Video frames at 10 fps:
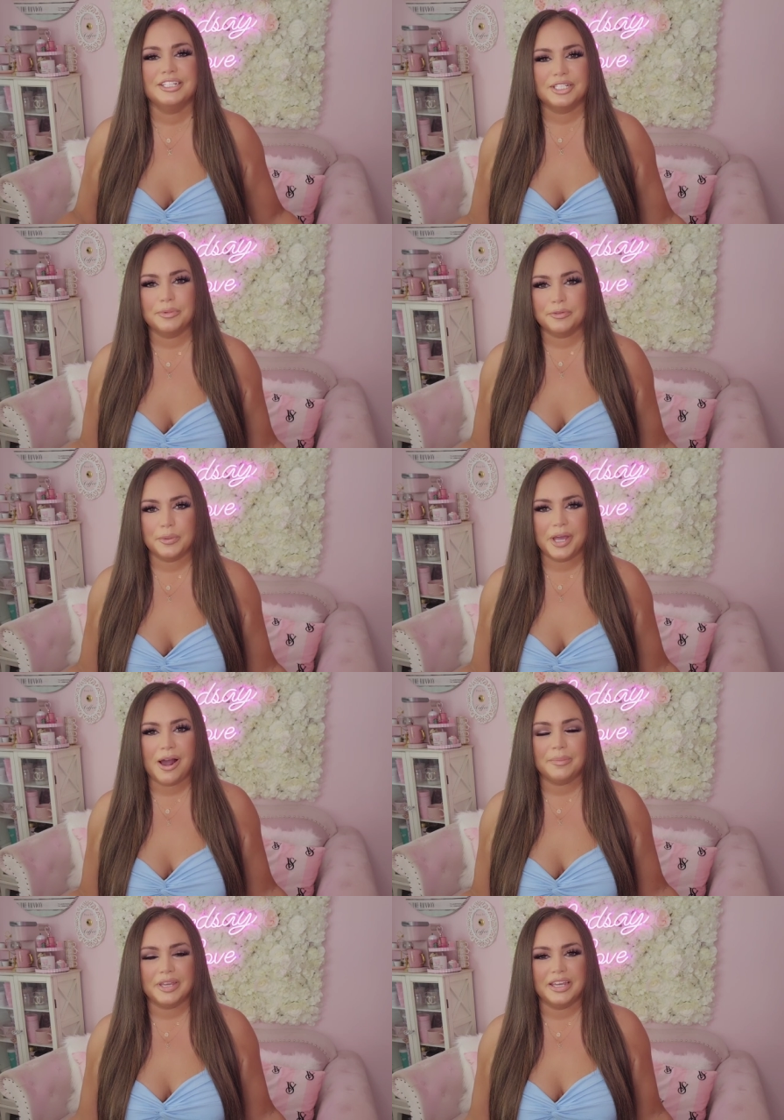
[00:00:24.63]
So before we
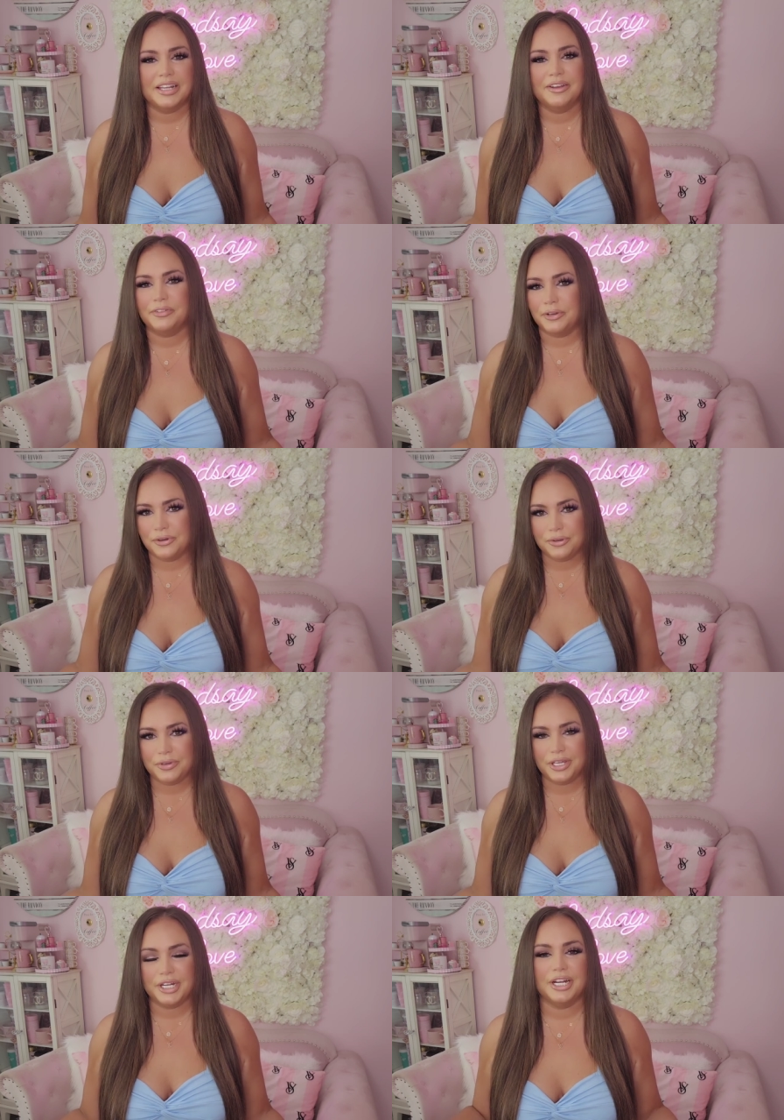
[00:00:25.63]
hop in, if you're new
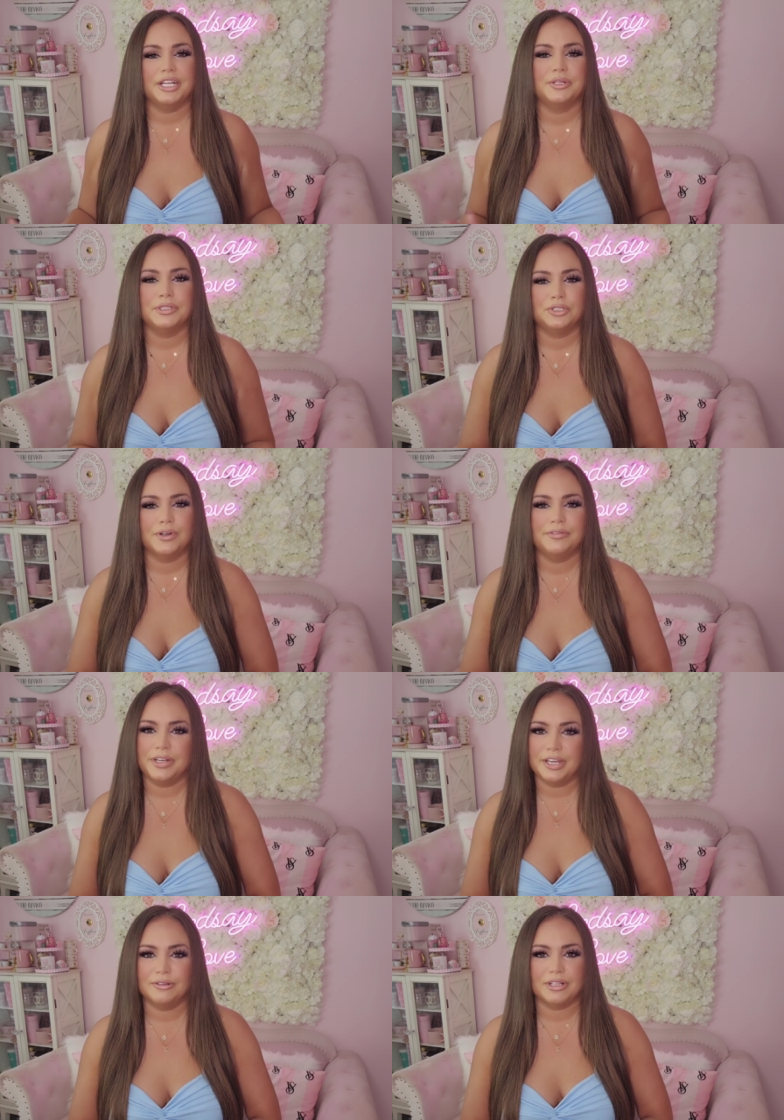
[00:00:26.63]
here and you enjoy
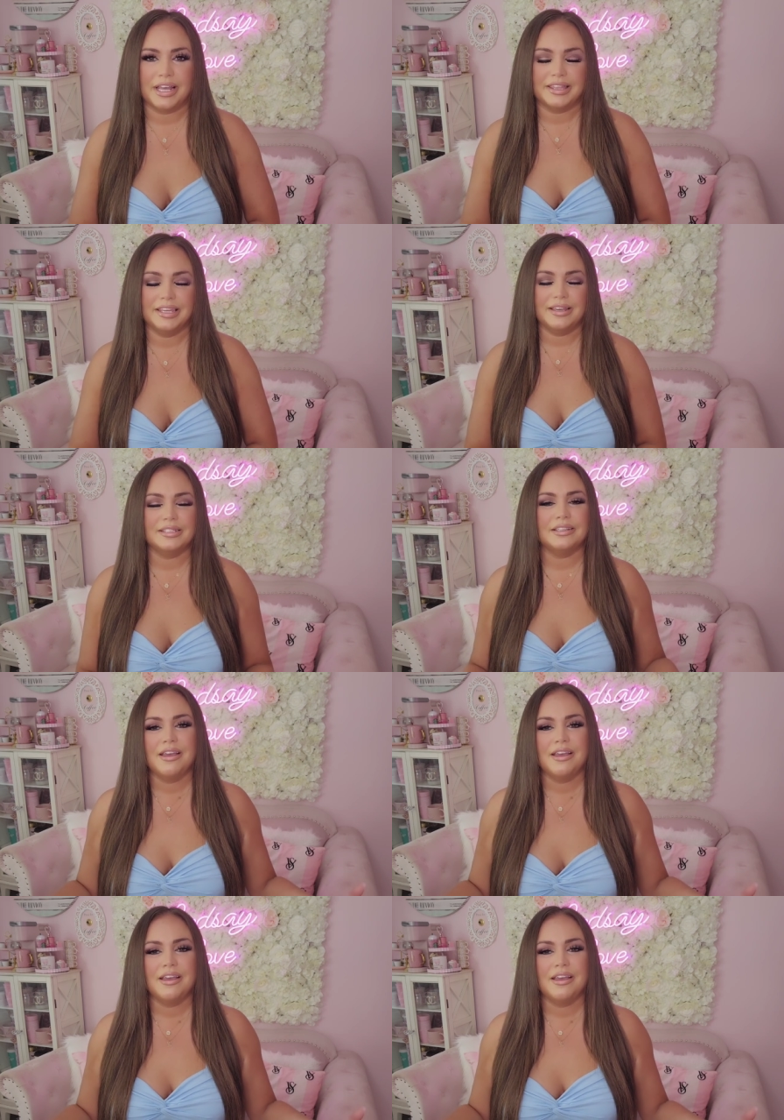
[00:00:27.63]
videos like this,